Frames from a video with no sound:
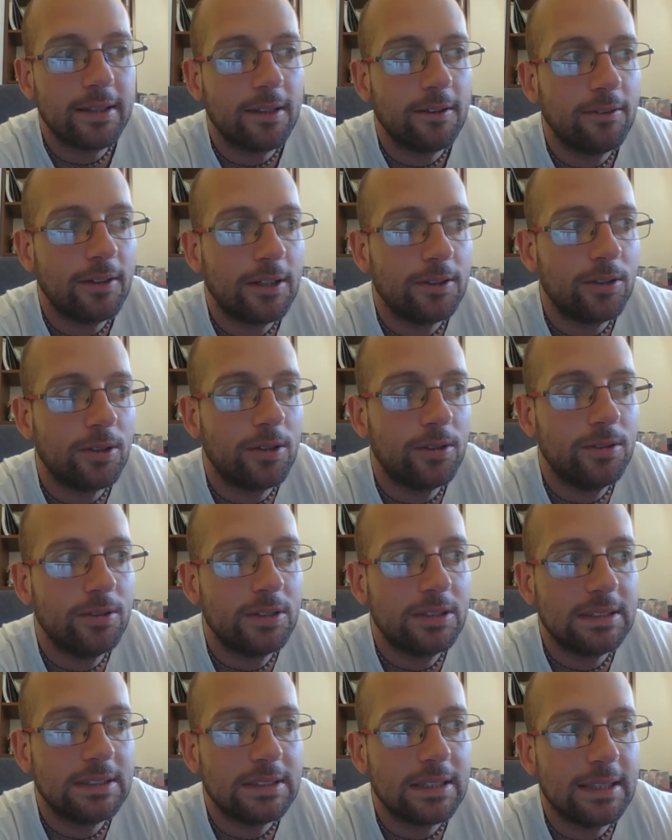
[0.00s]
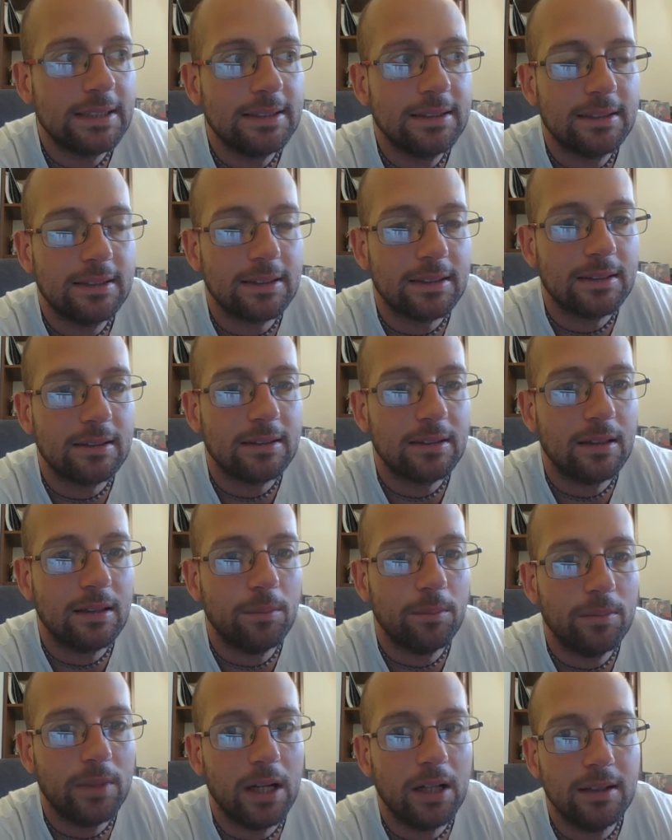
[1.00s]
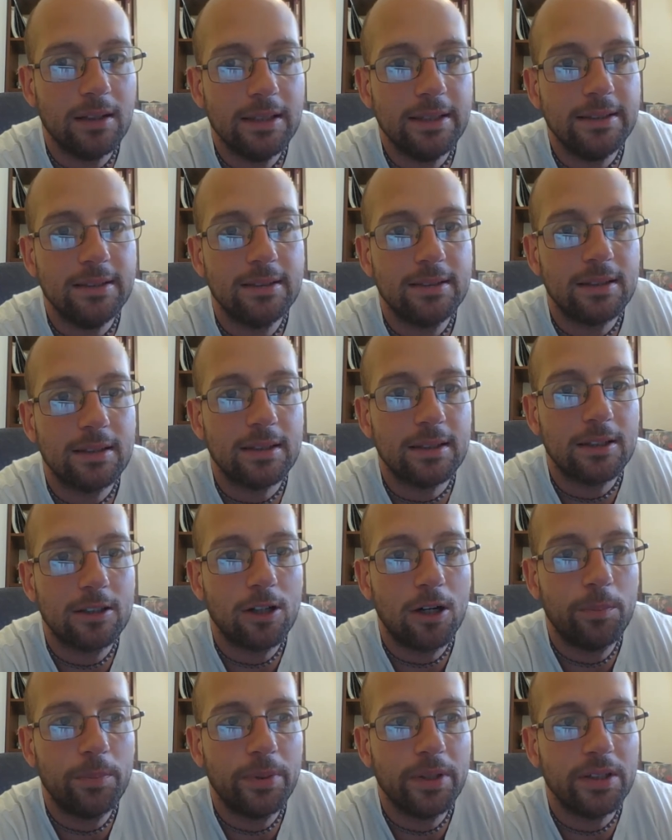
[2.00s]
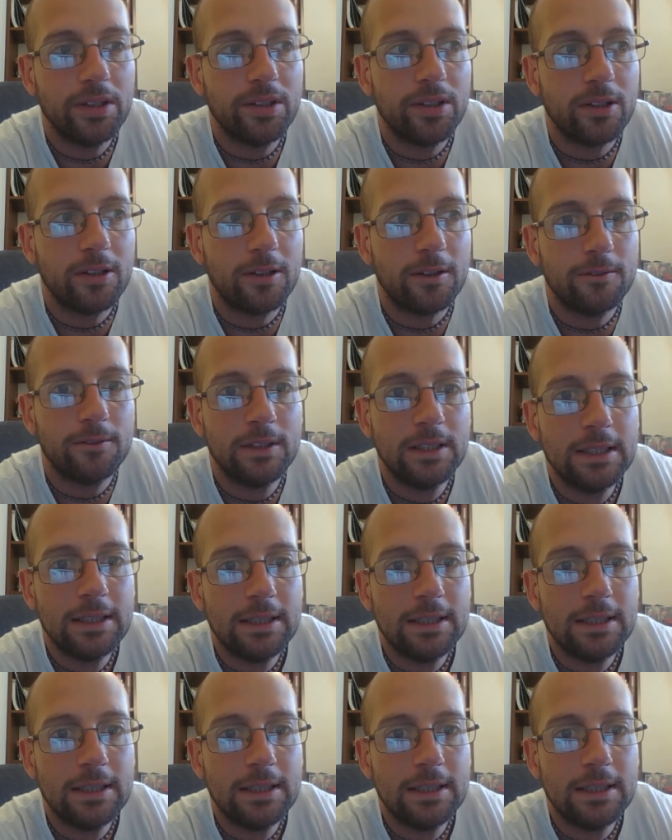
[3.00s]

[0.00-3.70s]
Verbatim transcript: they found 190 at least copies of